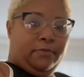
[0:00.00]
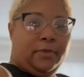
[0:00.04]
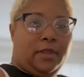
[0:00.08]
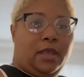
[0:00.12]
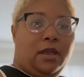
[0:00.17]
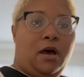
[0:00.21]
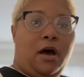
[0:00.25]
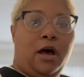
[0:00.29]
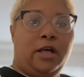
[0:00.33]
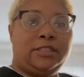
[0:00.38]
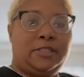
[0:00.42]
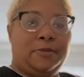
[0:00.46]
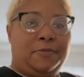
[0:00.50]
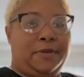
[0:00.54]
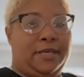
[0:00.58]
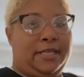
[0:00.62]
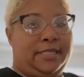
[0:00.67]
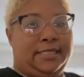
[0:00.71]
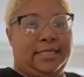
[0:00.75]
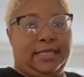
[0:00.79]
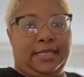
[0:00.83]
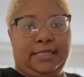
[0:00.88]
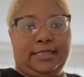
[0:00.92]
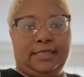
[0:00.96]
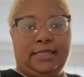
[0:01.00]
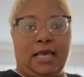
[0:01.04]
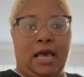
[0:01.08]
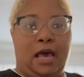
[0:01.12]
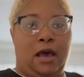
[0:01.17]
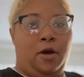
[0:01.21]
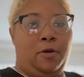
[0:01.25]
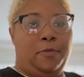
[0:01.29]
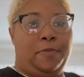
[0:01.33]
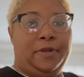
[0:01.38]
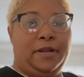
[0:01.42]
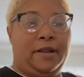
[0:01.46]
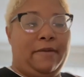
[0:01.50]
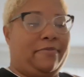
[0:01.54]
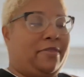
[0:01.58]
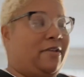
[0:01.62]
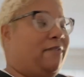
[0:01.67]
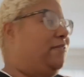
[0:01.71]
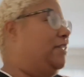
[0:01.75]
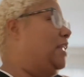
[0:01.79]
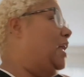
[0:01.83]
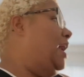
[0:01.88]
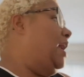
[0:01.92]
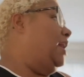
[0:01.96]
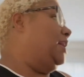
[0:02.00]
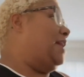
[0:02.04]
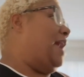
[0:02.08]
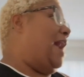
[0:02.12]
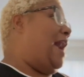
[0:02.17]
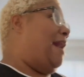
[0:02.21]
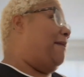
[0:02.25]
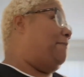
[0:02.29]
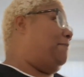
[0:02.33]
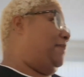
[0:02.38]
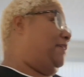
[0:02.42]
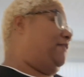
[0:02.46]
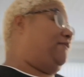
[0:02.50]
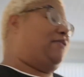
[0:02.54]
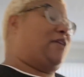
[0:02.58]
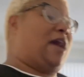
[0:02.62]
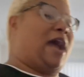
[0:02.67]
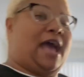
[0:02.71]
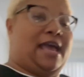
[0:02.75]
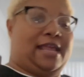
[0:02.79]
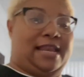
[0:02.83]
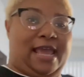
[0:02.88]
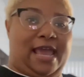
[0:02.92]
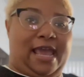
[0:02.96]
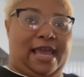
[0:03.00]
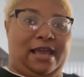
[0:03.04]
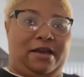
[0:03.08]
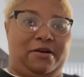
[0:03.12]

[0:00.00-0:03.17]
all to pieces. I opened up the vlog. Happy Friday.